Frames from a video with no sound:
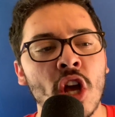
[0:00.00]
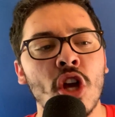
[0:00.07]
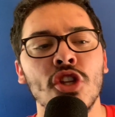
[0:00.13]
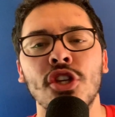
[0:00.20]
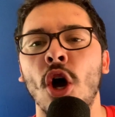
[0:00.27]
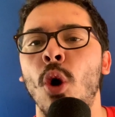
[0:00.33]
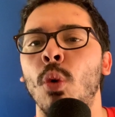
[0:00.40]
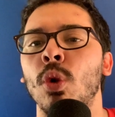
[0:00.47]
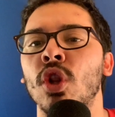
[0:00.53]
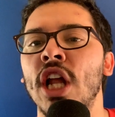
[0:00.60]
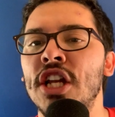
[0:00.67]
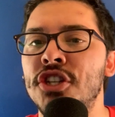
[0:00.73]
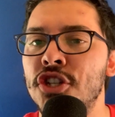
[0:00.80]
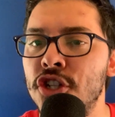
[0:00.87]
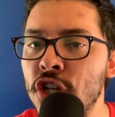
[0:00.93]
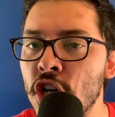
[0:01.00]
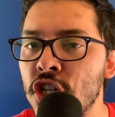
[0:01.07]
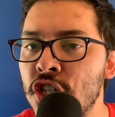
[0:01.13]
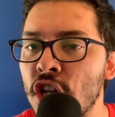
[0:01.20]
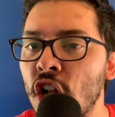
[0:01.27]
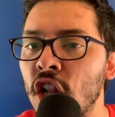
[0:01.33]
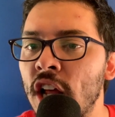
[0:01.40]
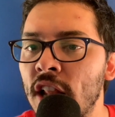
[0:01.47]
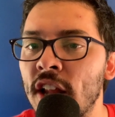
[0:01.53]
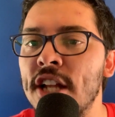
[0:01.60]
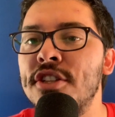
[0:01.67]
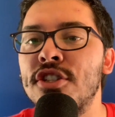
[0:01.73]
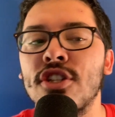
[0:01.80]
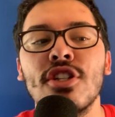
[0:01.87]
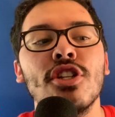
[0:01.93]
So let's just
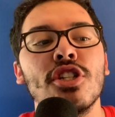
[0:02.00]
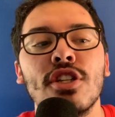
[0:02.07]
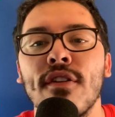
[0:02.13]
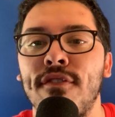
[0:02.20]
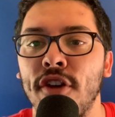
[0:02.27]
let's